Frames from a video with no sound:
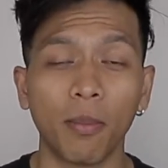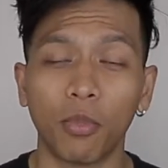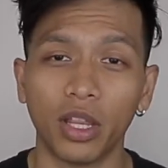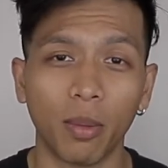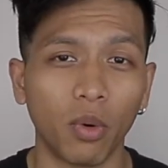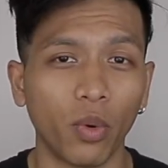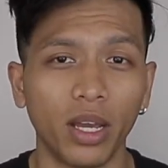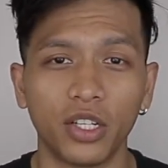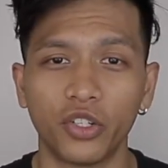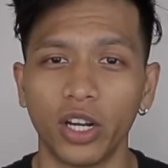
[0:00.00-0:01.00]
put them
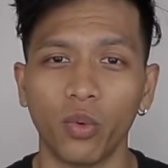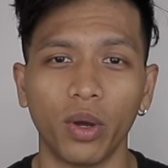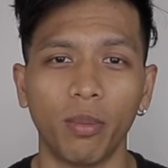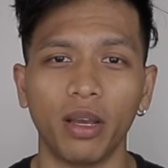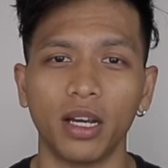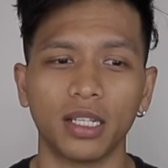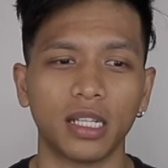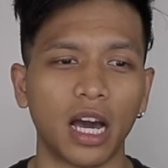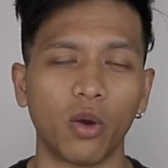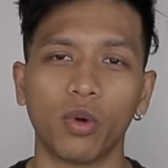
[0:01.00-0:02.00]
away straight away, because
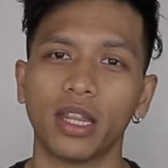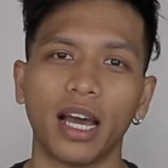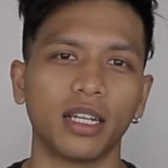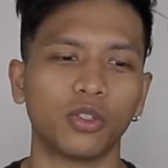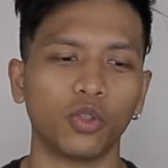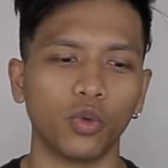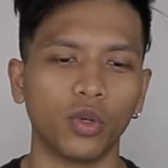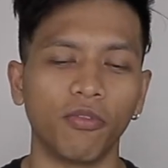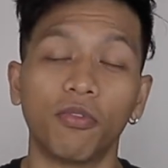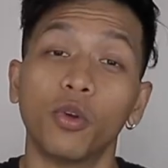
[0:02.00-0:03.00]
I don't want that to
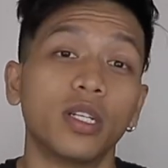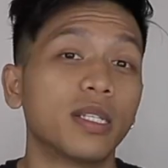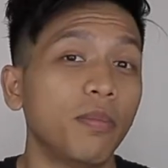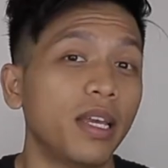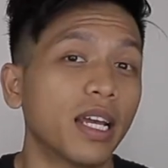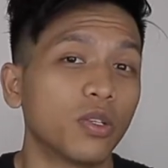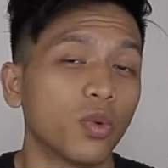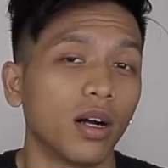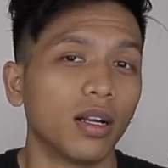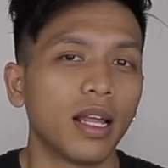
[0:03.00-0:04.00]
influence me as
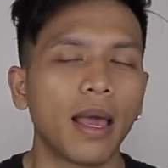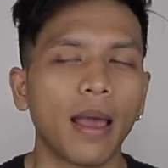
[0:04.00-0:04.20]
well.